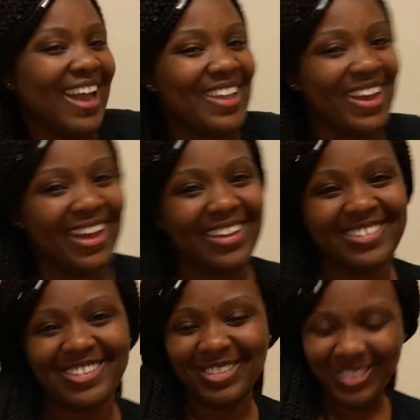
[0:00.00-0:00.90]
Hi
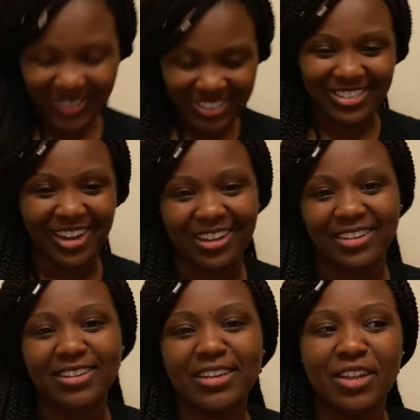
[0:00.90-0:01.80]
guys, it's
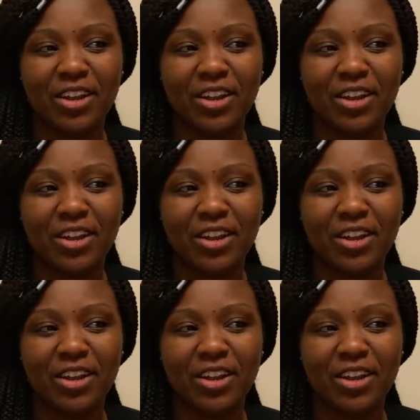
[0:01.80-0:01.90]
Treshonda,